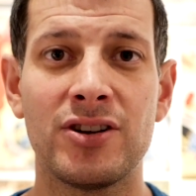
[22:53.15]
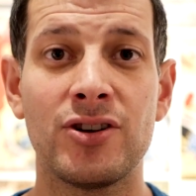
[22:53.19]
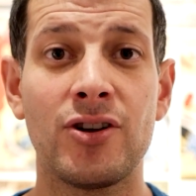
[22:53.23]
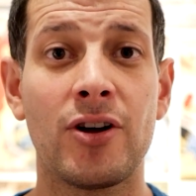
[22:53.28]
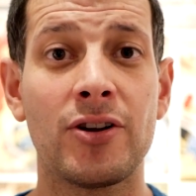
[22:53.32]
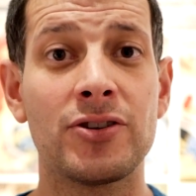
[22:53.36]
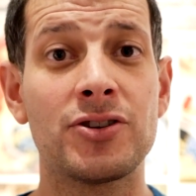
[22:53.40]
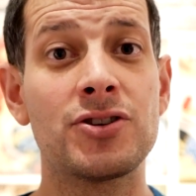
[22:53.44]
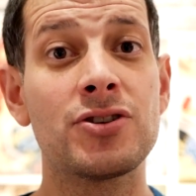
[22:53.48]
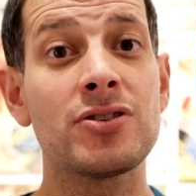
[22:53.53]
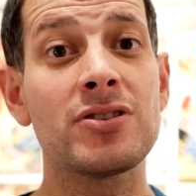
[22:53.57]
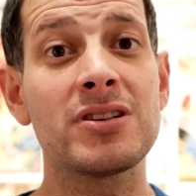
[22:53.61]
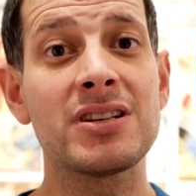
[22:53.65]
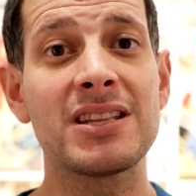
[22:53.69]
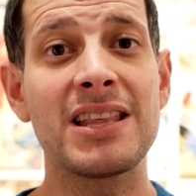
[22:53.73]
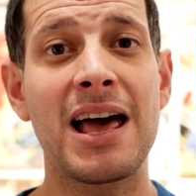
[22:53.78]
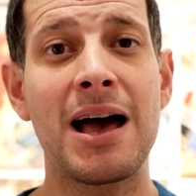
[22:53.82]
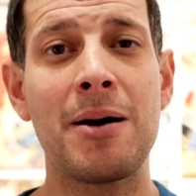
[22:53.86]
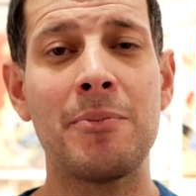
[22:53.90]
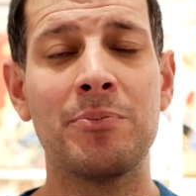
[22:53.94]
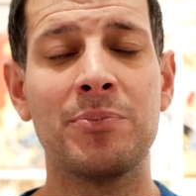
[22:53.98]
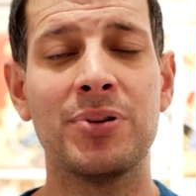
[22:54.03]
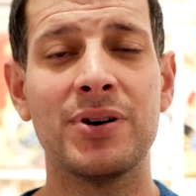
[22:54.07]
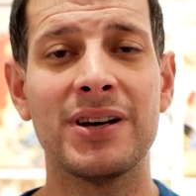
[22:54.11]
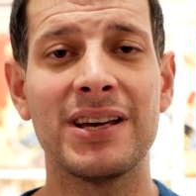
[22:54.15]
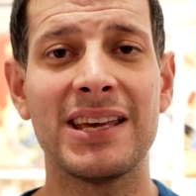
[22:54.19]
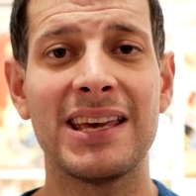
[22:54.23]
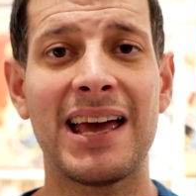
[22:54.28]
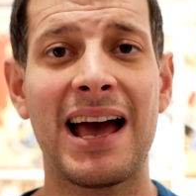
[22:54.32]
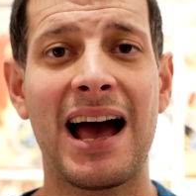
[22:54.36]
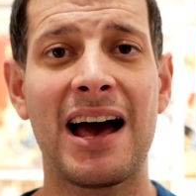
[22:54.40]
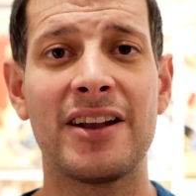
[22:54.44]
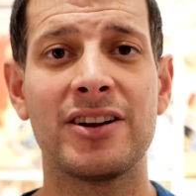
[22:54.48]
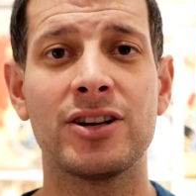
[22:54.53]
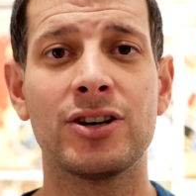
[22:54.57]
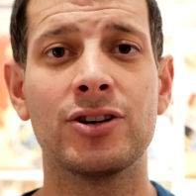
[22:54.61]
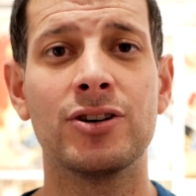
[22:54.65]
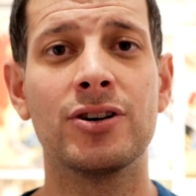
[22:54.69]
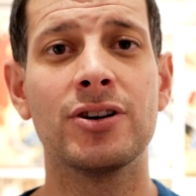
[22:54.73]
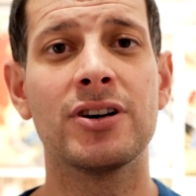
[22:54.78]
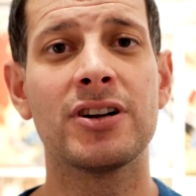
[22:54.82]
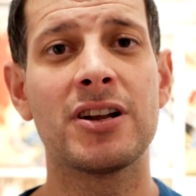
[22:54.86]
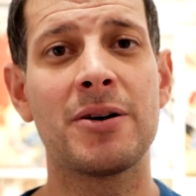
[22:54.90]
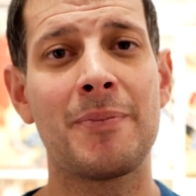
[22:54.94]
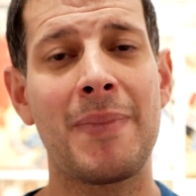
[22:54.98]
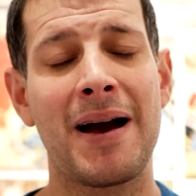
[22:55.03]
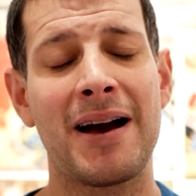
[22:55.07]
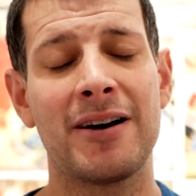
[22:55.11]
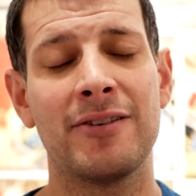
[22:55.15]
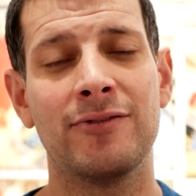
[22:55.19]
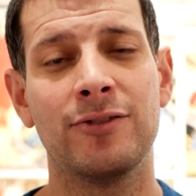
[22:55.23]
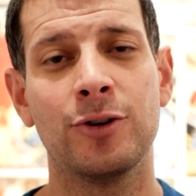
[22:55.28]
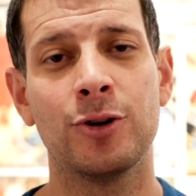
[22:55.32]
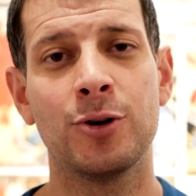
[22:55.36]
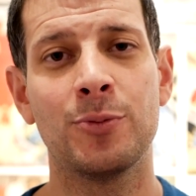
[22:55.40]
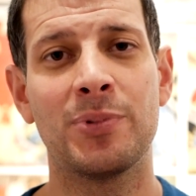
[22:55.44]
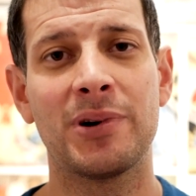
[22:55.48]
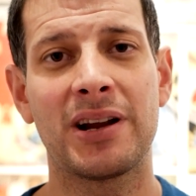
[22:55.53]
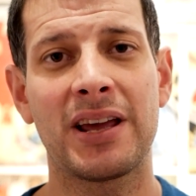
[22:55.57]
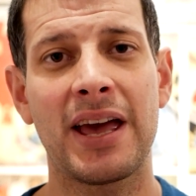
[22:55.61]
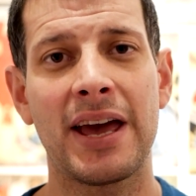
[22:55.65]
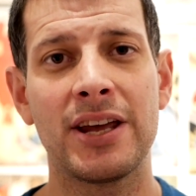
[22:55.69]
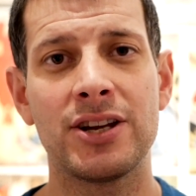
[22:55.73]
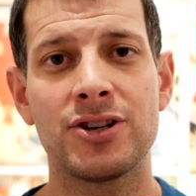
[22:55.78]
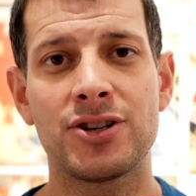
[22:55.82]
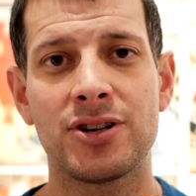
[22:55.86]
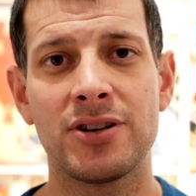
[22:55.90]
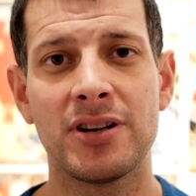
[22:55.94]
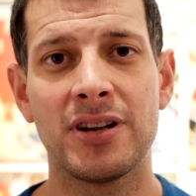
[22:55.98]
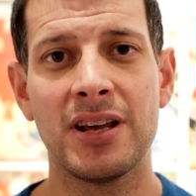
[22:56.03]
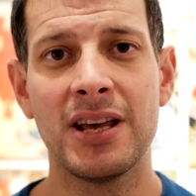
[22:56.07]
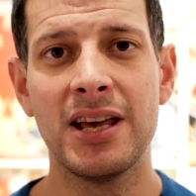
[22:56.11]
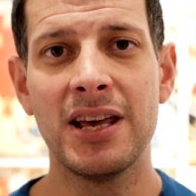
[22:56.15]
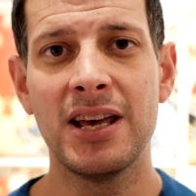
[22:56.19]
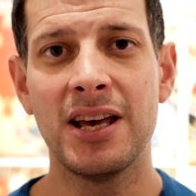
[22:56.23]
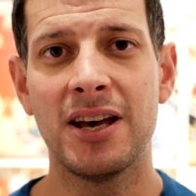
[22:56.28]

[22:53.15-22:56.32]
Not just that, but it had a good amount of lubrication